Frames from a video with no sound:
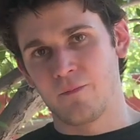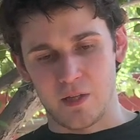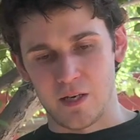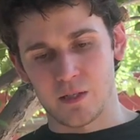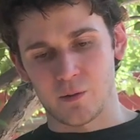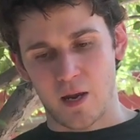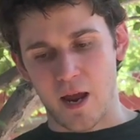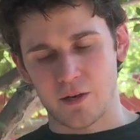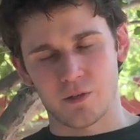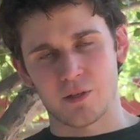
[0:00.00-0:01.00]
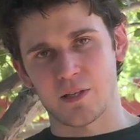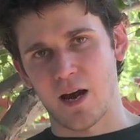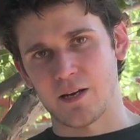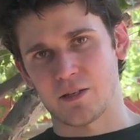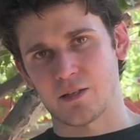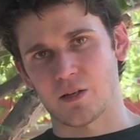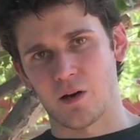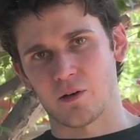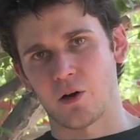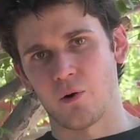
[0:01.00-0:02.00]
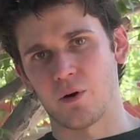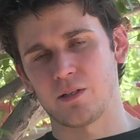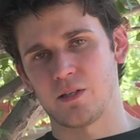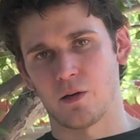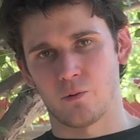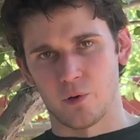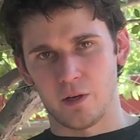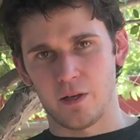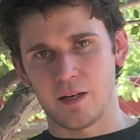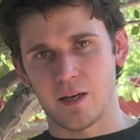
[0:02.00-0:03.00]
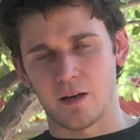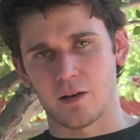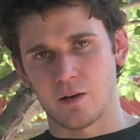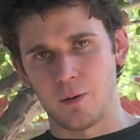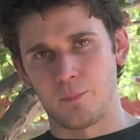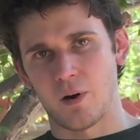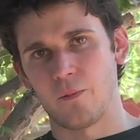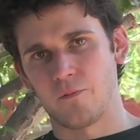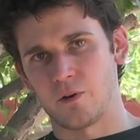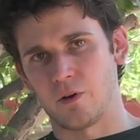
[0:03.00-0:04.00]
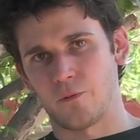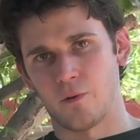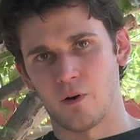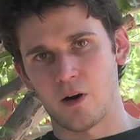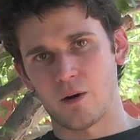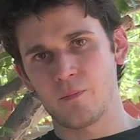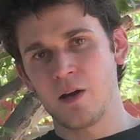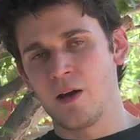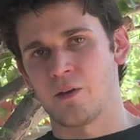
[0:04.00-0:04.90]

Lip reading: These exercises are going to really get a good pump for your forearm.